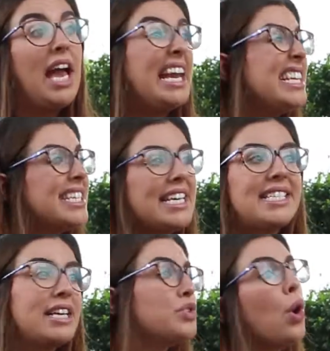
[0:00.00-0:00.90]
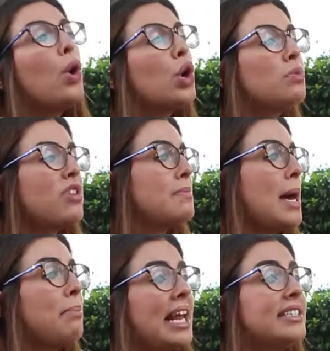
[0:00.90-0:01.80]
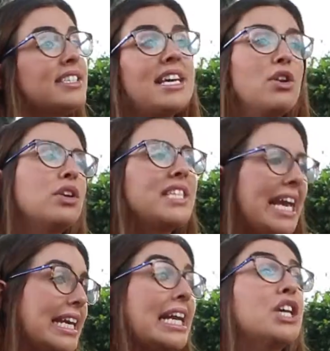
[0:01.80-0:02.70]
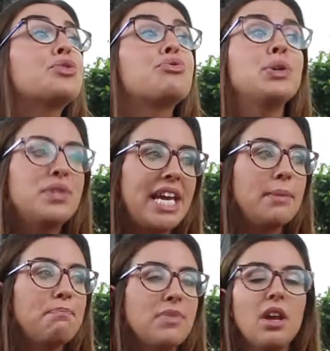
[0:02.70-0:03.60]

Any teas that don't come from that plant, they're not technically a true tea.